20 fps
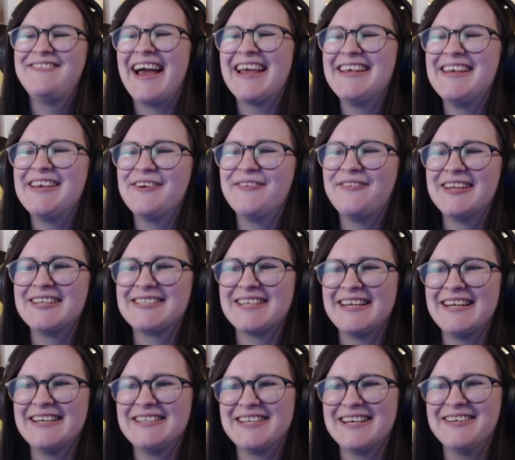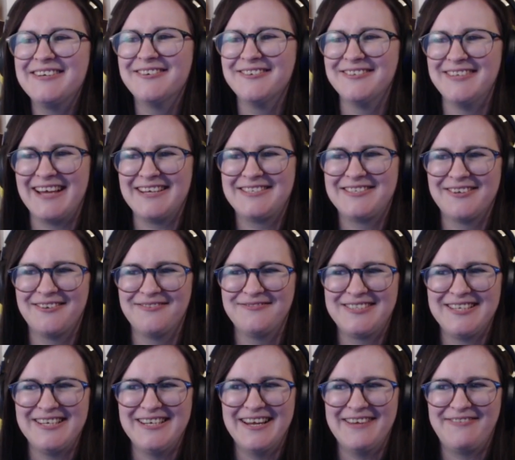Thank you for the Zena jingle. Nice job,
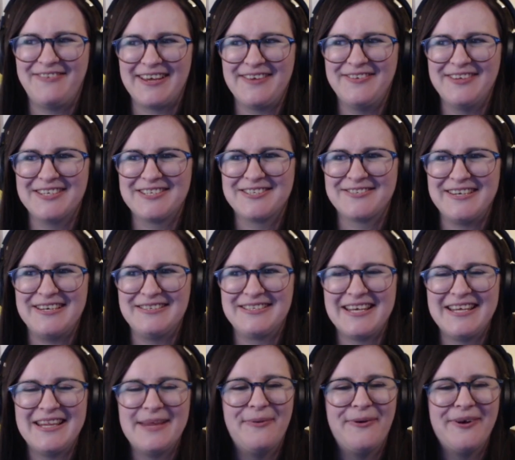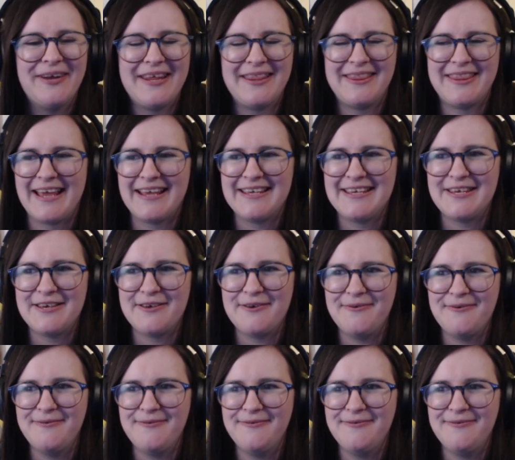Zena. Thank you for the stream. See you in the morning. Thank you.